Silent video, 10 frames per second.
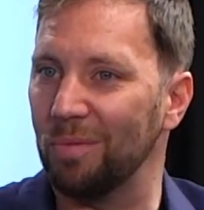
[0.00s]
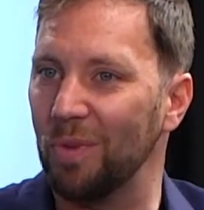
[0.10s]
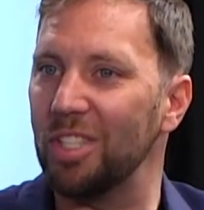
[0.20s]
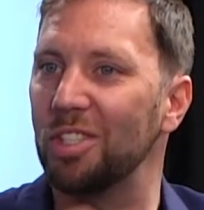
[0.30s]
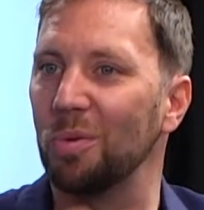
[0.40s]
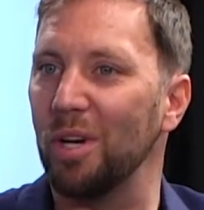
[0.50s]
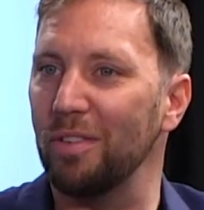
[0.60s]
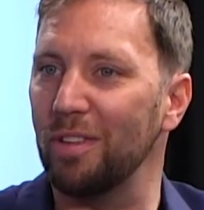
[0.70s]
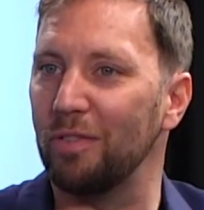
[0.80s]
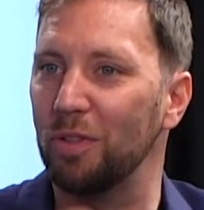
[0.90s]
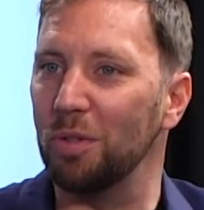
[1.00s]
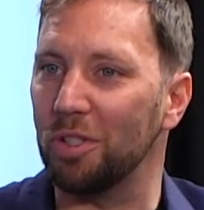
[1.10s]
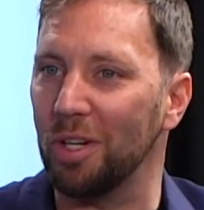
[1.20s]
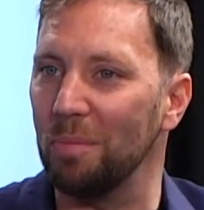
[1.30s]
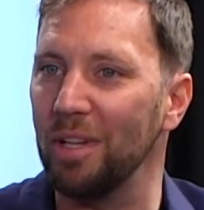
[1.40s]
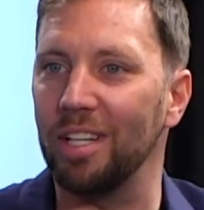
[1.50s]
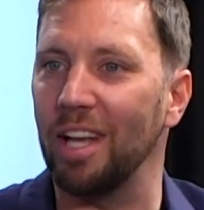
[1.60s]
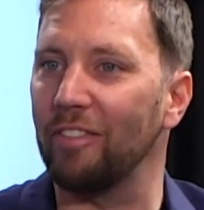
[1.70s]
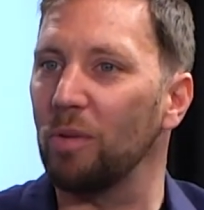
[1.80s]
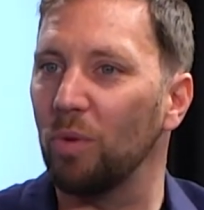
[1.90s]
Yeah. It's the wave of the future. I mean,
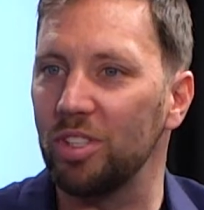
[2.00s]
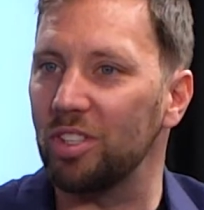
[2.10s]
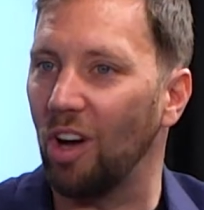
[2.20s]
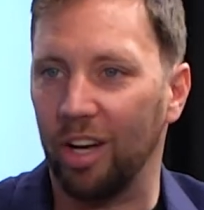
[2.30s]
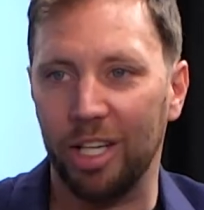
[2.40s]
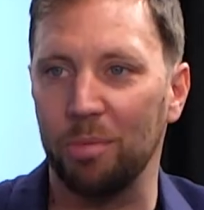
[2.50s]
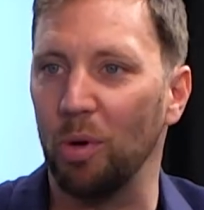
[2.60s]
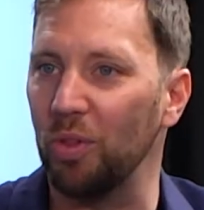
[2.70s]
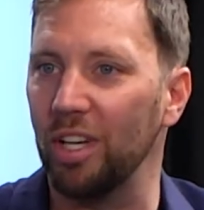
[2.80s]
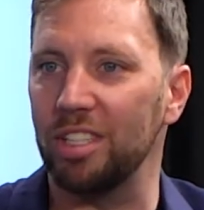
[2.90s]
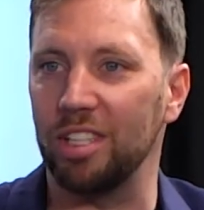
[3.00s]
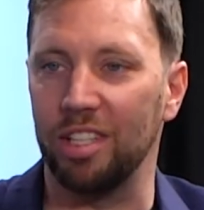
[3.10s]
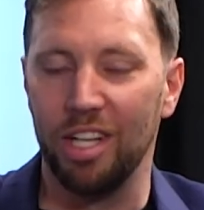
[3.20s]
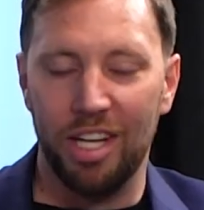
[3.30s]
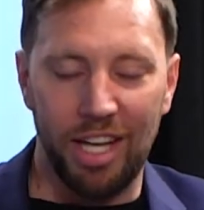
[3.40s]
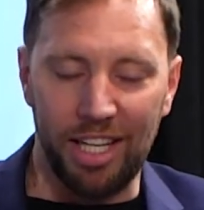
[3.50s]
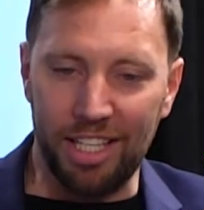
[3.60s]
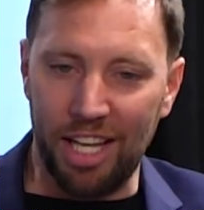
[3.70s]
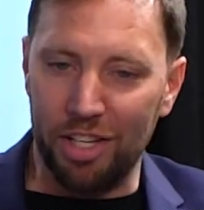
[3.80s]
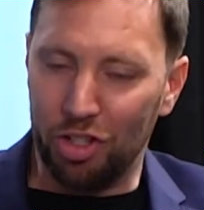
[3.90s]
everyone's talking about this, and
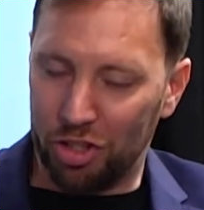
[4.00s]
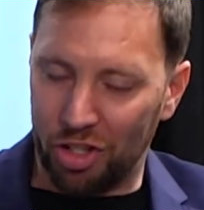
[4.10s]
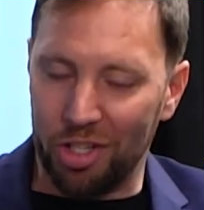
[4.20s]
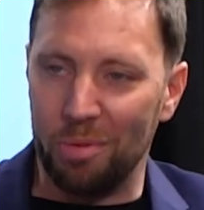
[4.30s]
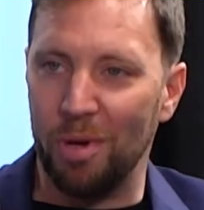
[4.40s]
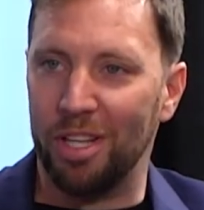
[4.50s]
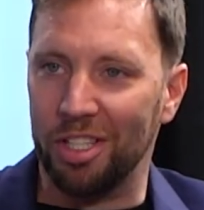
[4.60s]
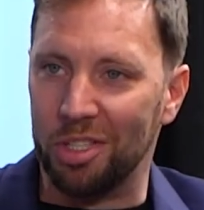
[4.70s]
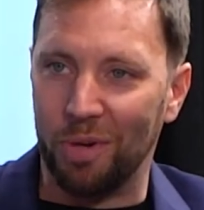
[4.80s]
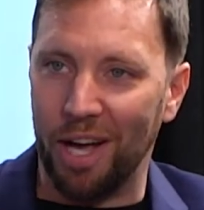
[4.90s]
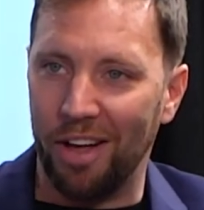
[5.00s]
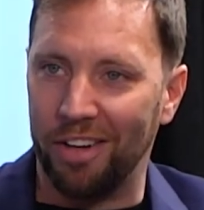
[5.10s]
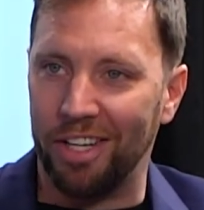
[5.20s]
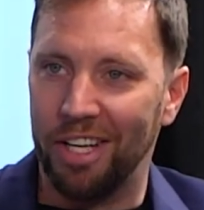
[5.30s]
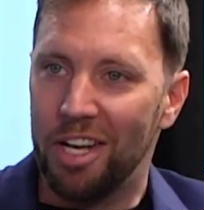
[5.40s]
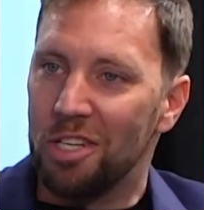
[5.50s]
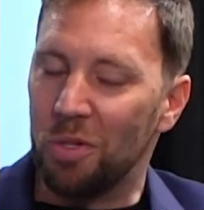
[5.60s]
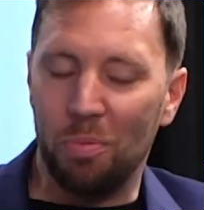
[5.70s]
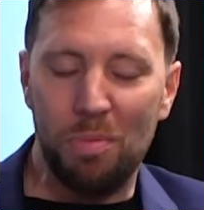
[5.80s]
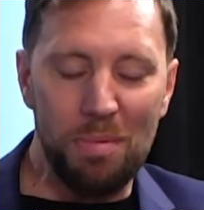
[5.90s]
you're starting to make this a reality.
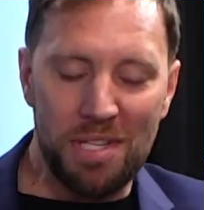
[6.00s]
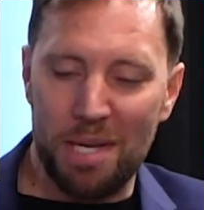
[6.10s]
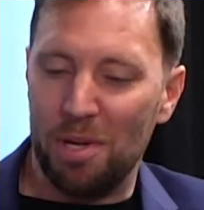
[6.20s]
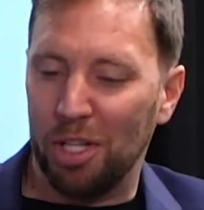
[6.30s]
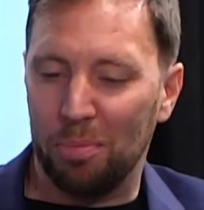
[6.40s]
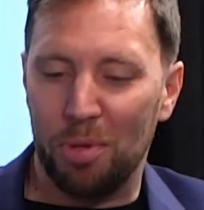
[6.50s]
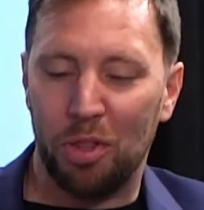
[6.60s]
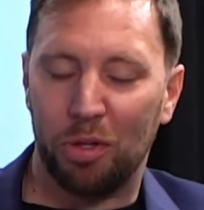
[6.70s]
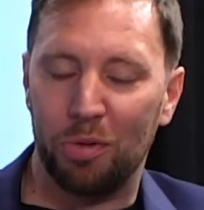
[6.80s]
So maybe take me a little bit through